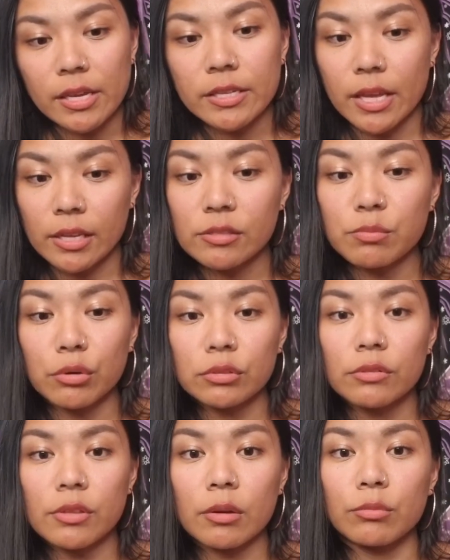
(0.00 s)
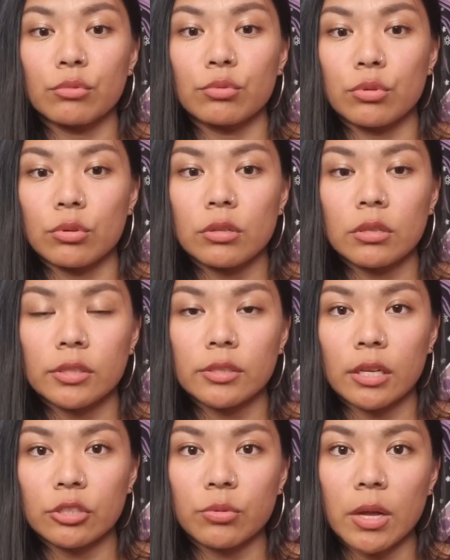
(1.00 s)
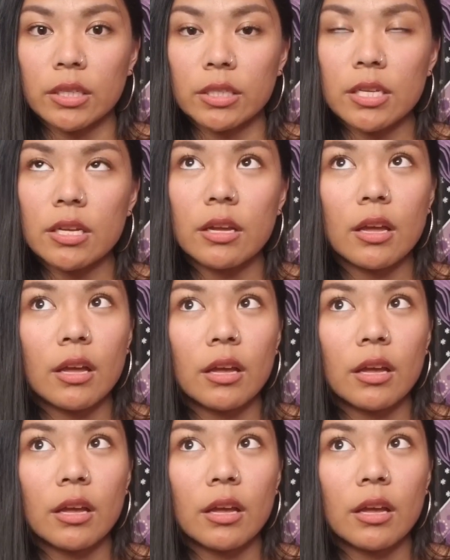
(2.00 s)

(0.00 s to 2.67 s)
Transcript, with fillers: yes, both of them rule sexuality,